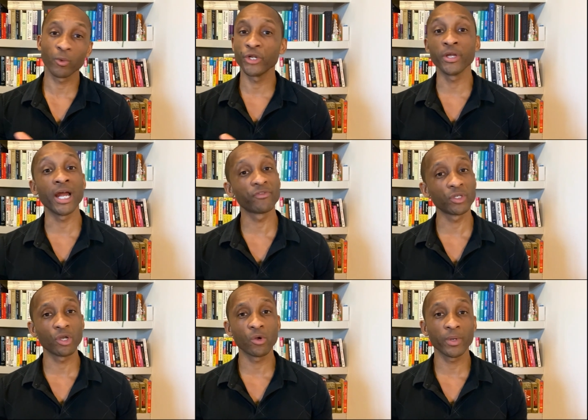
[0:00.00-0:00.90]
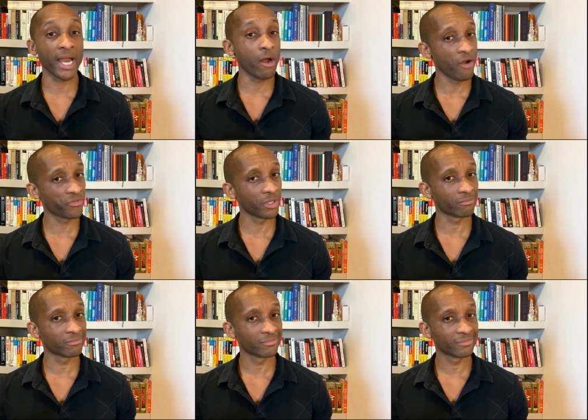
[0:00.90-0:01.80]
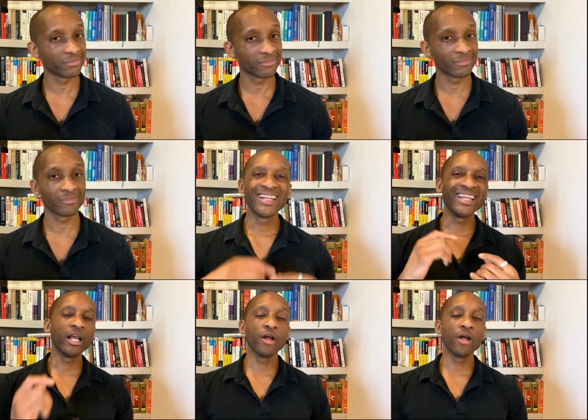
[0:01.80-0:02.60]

where you have to go and how often. The